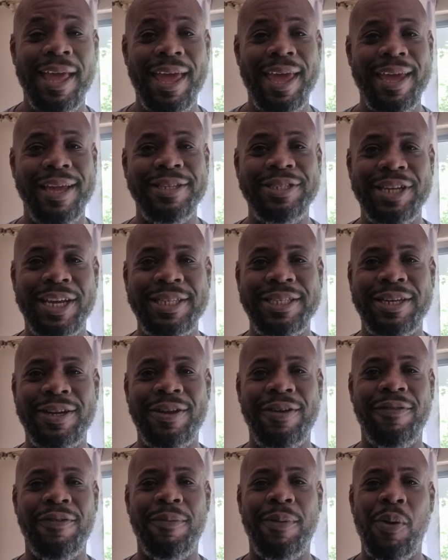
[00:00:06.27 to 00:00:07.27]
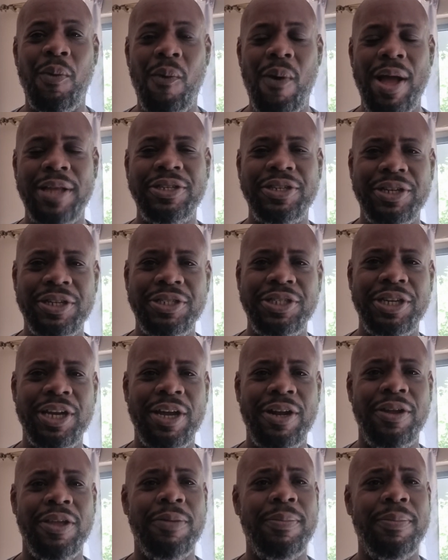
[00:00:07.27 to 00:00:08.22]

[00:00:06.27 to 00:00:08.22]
Hey, Jason here. If you've been watching the channel,